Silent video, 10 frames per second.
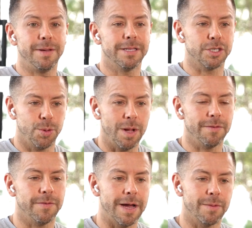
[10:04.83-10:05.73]
be
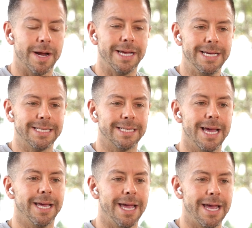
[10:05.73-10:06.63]
disqualified, right? He's
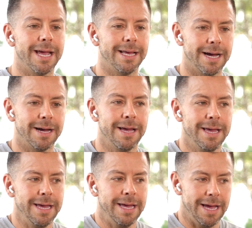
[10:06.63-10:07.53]
saying, hey, uh,
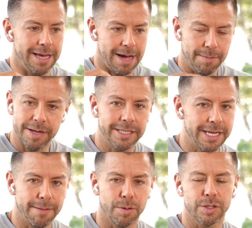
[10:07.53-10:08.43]
I'm going to
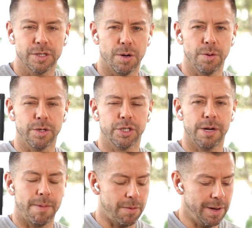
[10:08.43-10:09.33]
take personal
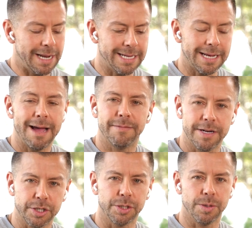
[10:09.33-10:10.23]
ownership. I realize I have
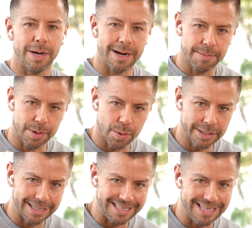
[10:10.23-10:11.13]
an issue and I'm
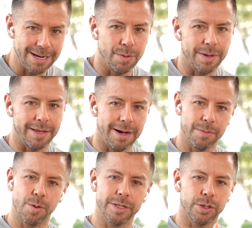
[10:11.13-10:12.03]
going to deal with it.
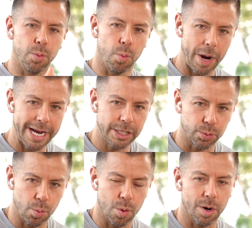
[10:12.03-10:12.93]
I'm going to wage
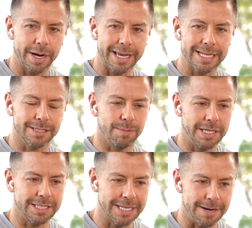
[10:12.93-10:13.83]
war against
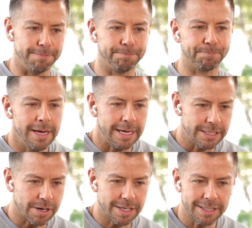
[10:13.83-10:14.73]
my sin.
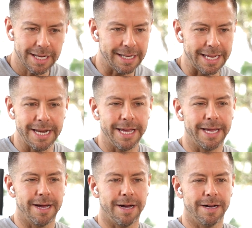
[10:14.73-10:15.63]
He's constantly
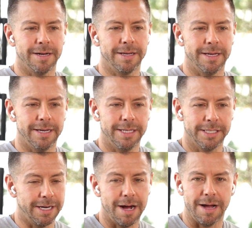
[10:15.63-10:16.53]
leaning uh,
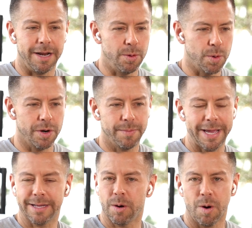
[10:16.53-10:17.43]
into God in order to
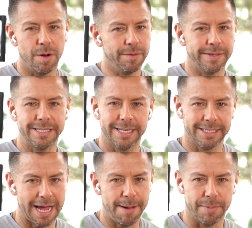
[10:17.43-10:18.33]
make all of these
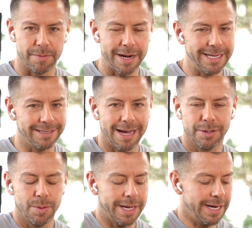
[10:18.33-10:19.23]
things happen, right? He's
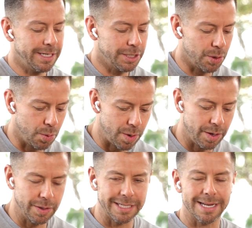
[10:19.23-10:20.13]
not doing it in his own
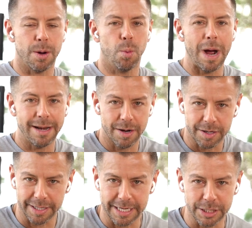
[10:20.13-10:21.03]
will. He's not white
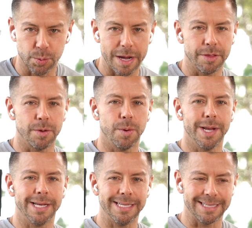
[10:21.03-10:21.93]
knuckling his way through
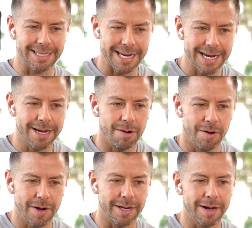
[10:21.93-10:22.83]
it. He's leaning
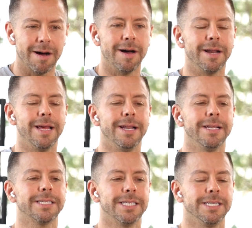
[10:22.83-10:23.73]
on God.
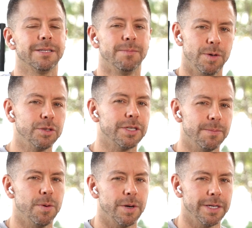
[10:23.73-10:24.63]
And this is the most
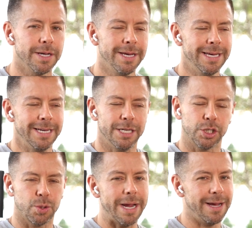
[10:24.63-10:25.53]
important
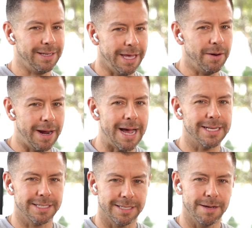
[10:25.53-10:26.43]
trait a leader
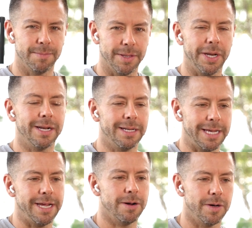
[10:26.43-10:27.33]
has, is the ability to
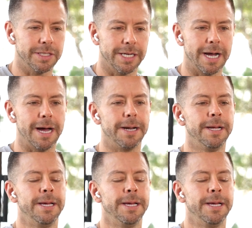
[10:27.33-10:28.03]
lean on to God.